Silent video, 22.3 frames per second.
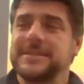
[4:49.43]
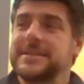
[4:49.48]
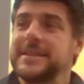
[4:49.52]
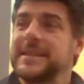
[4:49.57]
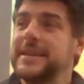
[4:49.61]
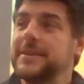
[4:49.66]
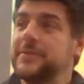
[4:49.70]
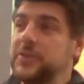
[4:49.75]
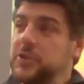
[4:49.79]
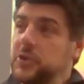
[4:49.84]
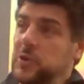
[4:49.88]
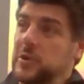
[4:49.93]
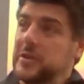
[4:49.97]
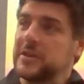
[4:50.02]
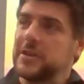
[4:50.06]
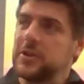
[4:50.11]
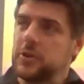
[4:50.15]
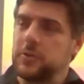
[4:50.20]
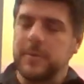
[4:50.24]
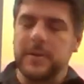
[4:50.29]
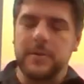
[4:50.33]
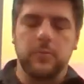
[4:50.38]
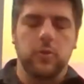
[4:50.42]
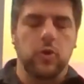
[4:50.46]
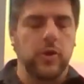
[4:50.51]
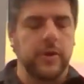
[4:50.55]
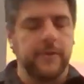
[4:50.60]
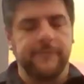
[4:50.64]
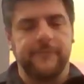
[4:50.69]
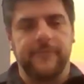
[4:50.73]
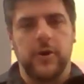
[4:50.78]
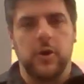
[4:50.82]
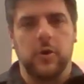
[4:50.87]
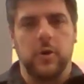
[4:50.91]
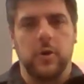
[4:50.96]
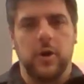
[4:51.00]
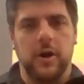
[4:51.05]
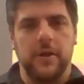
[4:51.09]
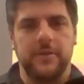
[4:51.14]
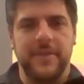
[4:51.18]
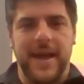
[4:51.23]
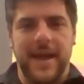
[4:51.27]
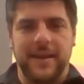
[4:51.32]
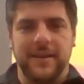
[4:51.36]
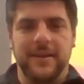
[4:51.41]
giving you a little bit more info
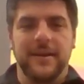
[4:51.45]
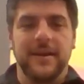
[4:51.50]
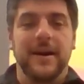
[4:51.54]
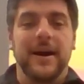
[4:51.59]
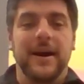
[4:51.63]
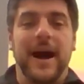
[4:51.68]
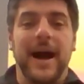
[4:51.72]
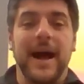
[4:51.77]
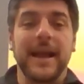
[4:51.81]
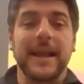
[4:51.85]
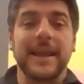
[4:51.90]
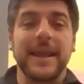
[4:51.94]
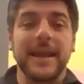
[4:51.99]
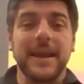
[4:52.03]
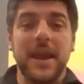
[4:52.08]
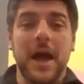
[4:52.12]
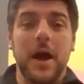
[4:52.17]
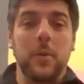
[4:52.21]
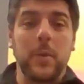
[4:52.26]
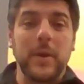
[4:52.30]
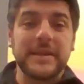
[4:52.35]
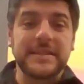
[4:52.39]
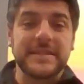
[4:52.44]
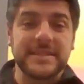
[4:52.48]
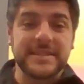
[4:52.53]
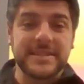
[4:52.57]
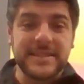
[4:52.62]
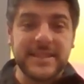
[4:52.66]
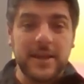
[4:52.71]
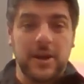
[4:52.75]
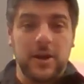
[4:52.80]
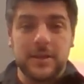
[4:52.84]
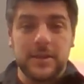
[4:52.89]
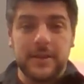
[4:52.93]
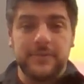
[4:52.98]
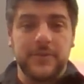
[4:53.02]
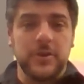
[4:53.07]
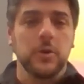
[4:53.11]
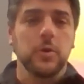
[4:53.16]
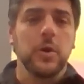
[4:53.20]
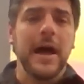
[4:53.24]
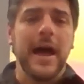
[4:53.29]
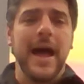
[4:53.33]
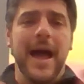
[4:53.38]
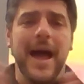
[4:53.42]
on that. I cannot wait to see all of
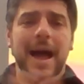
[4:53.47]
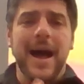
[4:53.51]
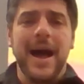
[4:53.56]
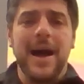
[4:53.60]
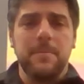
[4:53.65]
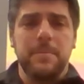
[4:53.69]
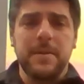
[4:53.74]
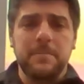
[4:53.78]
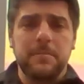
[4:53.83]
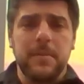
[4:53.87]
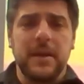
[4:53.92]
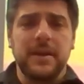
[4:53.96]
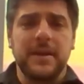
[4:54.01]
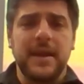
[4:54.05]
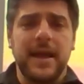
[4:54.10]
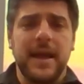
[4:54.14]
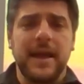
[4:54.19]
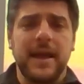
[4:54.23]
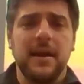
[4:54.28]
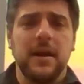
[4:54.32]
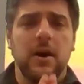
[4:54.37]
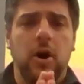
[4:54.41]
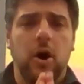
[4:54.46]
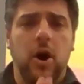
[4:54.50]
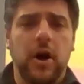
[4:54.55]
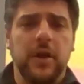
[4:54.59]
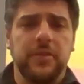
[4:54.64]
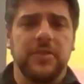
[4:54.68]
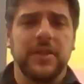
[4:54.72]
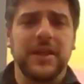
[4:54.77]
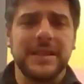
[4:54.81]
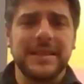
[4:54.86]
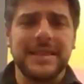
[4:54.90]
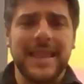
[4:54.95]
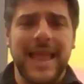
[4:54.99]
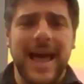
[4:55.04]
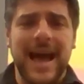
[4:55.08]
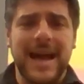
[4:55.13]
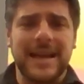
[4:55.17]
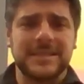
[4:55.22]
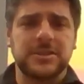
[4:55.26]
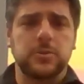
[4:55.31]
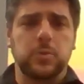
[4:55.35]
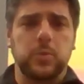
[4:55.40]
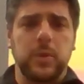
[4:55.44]
you. Happy Monday on the
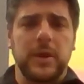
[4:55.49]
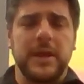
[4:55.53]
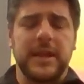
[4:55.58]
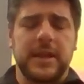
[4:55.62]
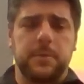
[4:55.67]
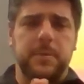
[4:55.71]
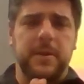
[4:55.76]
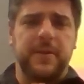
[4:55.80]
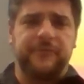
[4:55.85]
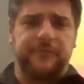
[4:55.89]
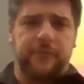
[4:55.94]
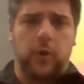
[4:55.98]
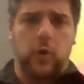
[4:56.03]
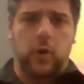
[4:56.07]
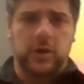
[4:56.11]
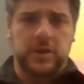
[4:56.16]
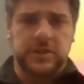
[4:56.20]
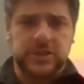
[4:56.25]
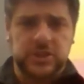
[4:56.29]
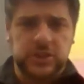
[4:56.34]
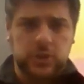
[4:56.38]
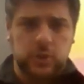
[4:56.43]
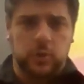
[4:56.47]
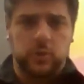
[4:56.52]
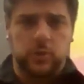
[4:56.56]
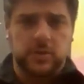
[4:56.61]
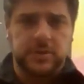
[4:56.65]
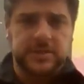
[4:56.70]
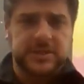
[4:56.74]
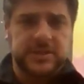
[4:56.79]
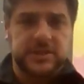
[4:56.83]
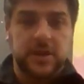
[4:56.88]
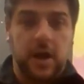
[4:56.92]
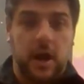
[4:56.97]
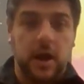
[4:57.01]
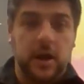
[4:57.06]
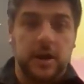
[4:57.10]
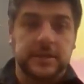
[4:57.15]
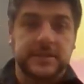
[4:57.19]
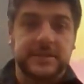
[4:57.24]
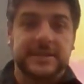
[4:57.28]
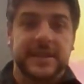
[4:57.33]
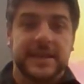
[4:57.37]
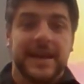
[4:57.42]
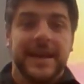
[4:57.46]
last week before school
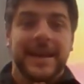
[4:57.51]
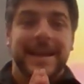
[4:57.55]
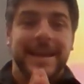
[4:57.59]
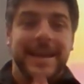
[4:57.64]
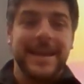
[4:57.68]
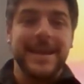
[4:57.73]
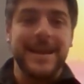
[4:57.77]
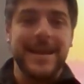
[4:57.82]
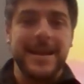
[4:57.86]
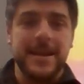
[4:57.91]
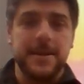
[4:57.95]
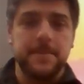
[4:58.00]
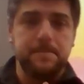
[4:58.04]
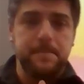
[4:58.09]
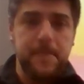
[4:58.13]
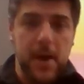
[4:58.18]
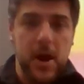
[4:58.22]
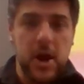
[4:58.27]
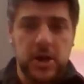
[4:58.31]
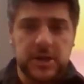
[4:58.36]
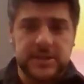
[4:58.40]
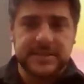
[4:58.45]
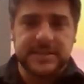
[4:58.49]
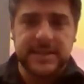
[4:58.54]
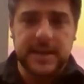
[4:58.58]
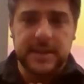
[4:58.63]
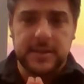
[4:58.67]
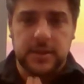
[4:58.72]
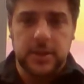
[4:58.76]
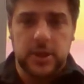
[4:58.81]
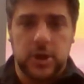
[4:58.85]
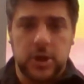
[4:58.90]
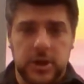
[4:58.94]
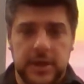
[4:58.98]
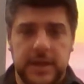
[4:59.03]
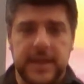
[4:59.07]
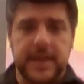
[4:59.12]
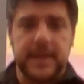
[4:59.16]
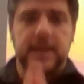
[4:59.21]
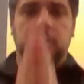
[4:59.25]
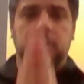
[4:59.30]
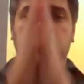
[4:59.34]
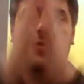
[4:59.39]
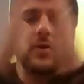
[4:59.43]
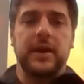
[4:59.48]
starts. In-person
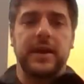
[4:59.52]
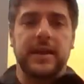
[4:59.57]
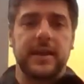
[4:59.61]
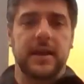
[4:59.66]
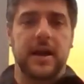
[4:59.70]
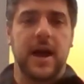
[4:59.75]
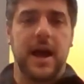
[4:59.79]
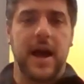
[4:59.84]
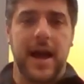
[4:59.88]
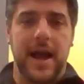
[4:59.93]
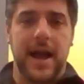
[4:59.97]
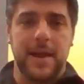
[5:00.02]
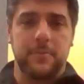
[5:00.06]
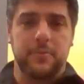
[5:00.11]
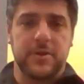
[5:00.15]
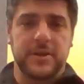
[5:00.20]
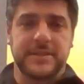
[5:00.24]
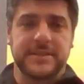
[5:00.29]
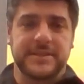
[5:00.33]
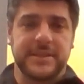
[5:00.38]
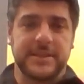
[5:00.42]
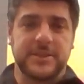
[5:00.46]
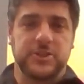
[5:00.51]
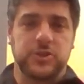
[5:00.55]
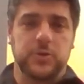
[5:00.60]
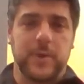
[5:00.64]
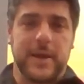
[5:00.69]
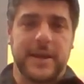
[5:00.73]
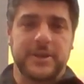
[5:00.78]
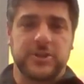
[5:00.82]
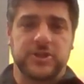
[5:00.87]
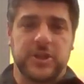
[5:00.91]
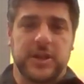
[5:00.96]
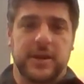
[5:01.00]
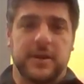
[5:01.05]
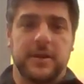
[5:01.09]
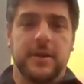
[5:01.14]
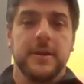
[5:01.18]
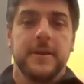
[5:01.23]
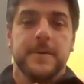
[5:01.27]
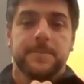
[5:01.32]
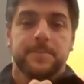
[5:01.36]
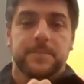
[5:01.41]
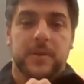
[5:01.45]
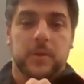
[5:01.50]
learning, creating a hybrid situation.
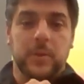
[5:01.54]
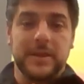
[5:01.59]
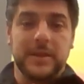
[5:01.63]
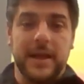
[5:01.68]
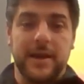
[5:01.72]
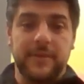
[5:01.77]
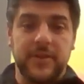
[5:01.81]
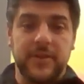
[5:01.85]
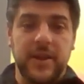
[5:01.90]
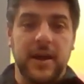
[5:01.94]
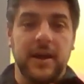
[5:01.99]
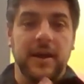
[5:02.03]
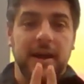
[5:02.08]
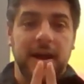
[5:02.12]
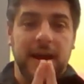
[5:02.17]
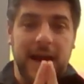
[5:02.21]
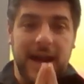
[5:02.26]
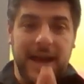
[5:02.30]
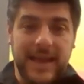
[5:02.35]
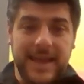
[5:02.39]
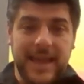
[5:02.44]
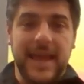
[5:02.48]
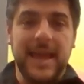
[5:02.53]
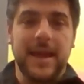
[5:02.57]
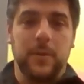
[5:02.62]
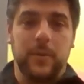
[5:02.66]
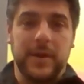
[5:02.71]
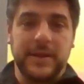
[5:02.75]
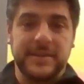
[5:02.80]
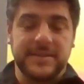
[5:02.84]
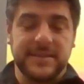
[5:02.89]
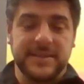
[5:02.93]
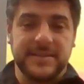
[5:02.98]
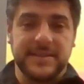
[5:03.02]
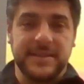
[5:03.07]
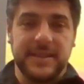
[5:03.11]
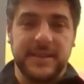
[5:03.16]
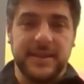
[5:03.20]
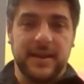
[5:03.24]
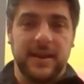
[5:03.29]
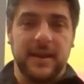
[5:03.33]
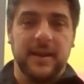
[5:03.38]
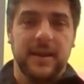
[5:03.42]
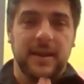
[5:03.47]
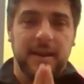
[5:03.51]
We love you. I can't wait to see you